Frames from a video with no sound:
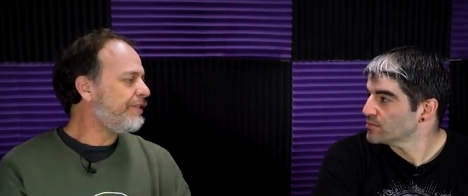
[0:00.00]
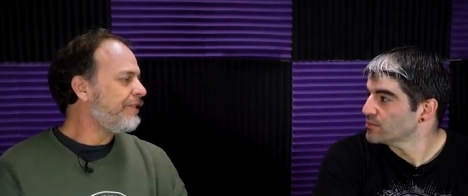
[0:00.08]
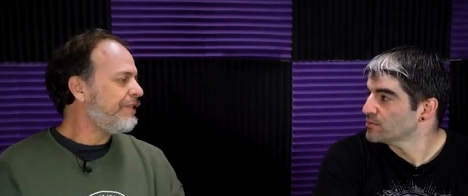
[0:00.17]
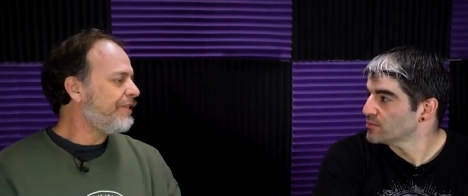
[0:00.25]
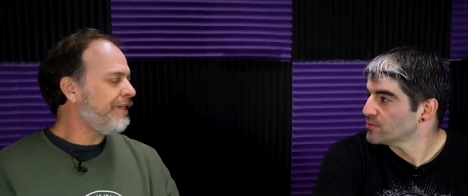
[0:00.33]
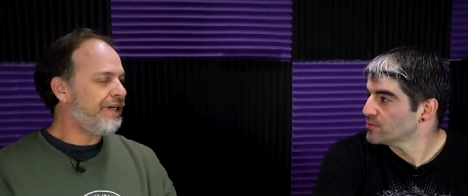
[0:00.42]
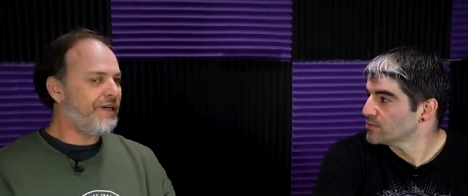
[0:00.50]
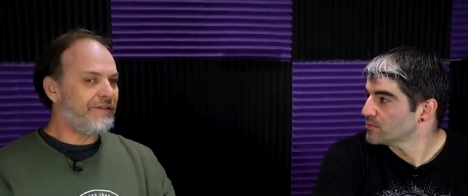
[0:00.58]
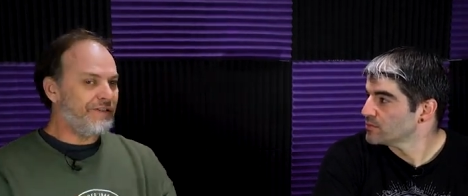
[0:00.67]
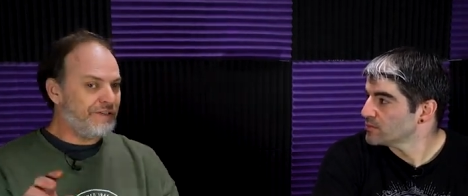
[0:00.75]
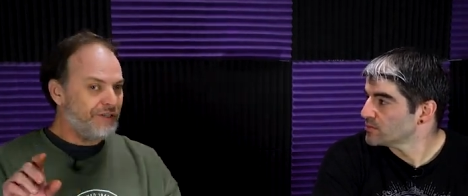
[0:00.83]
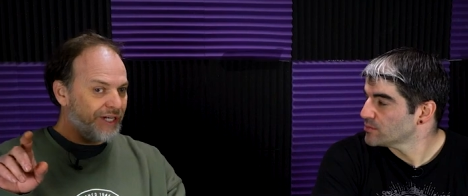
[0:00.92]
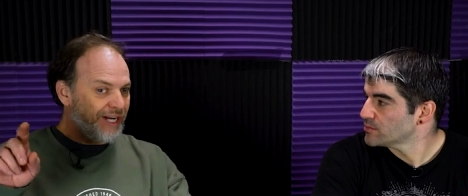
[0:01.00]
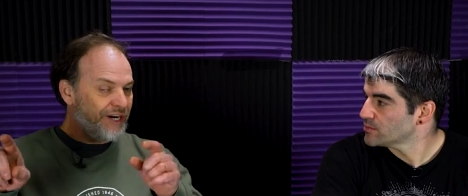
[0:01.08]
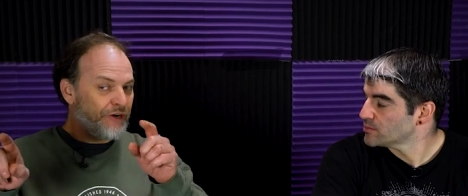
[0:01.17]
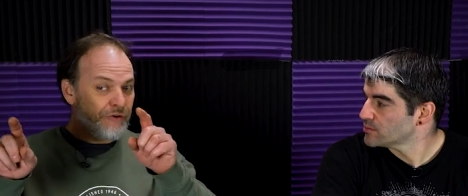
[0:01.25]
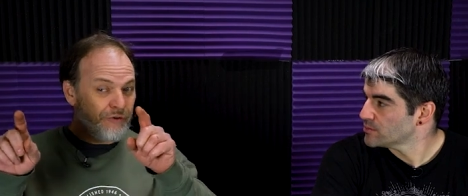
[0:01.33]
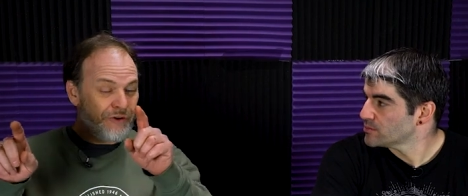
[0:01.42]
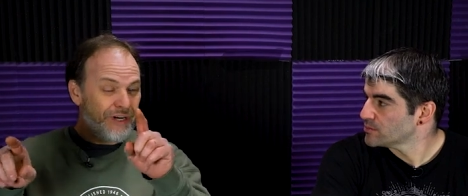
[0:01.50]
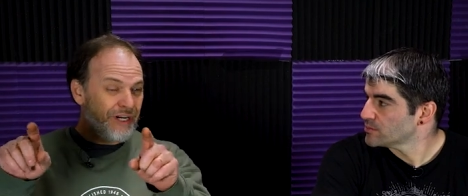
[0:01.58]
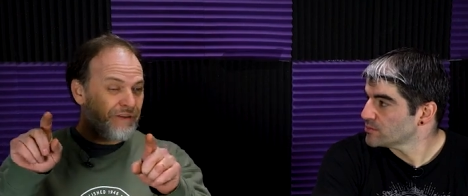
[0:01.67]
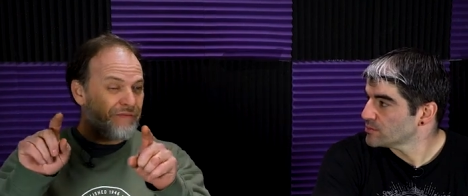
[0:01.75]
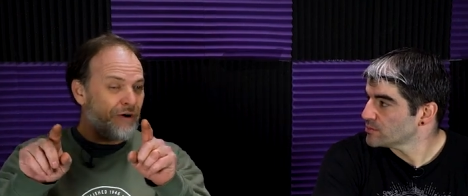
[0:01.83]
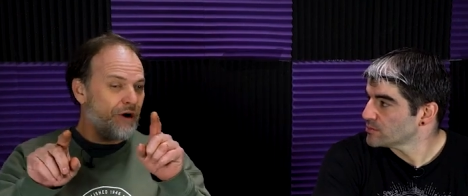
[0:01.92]
Speaker 1: Mm-hmm. You know, you could hear it
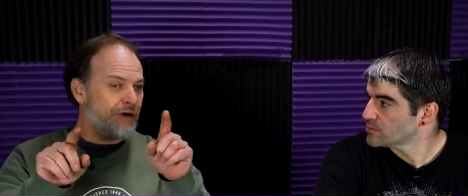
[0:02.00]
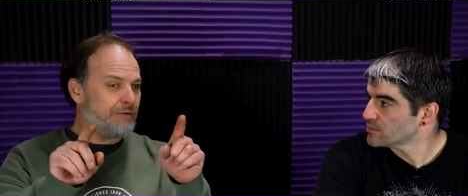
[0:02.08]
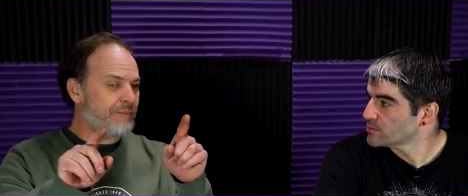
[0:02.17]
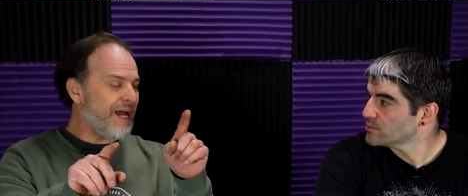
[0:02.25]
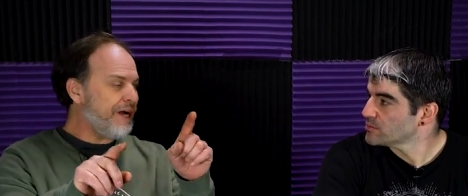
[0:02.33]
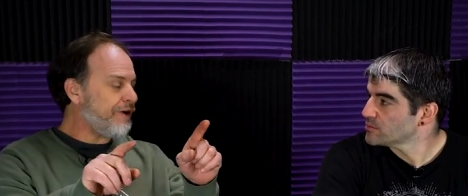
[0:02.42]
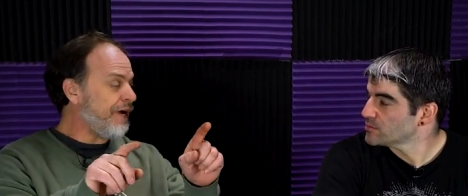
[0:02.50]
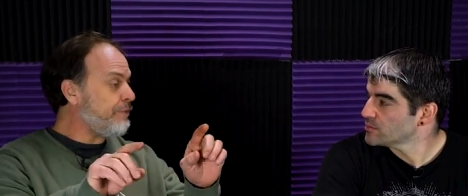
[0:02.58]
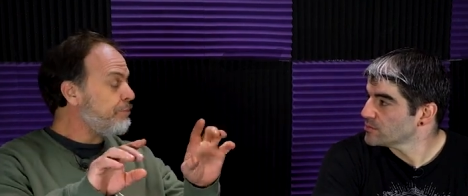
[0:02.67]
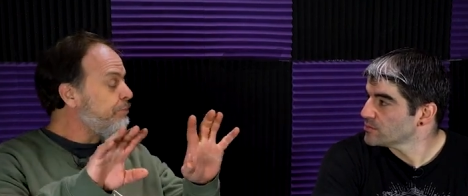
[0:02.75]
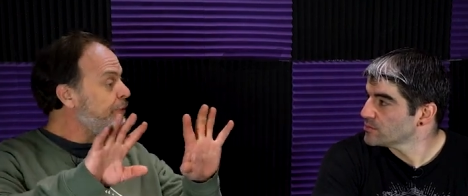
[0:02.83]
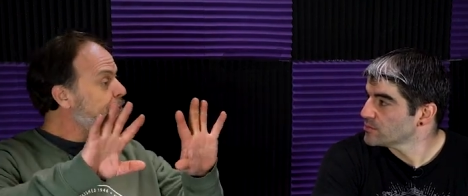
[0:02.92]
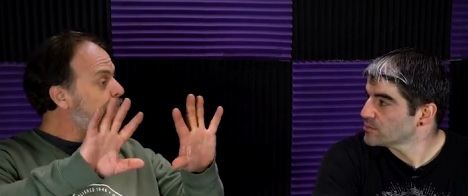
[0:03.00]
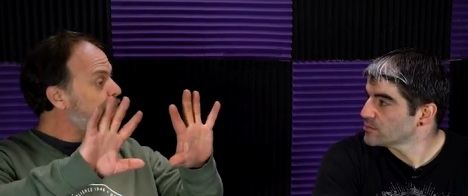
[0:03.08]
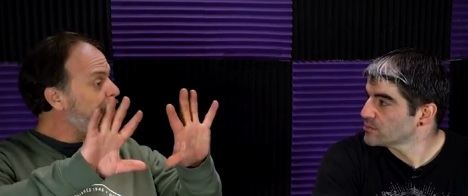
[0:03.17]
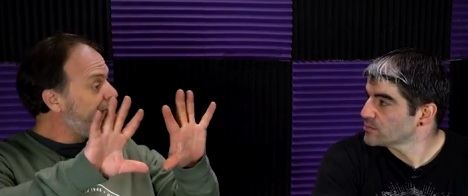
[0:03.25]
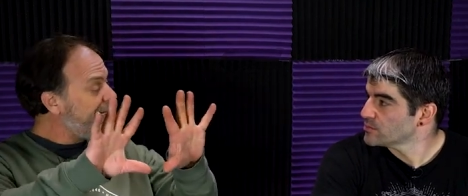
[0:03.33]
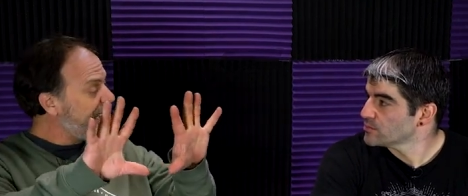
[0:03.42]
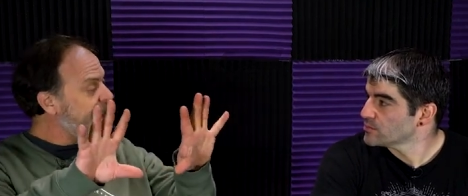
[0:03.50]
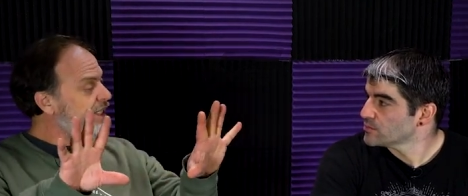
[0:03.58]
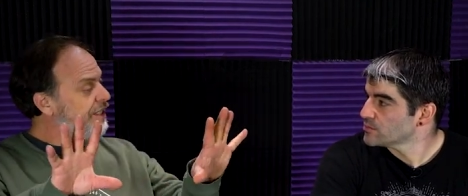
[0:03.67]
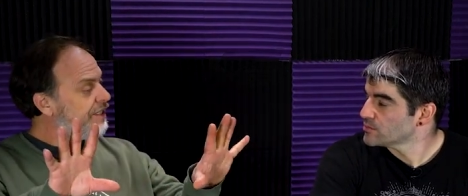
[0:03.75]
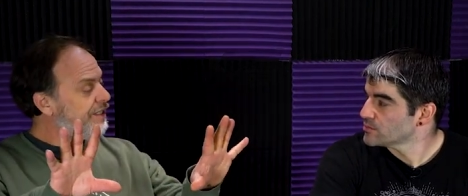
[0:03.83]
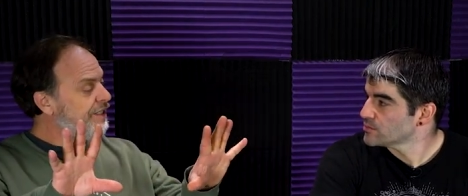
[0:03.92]
really far in the background, but blended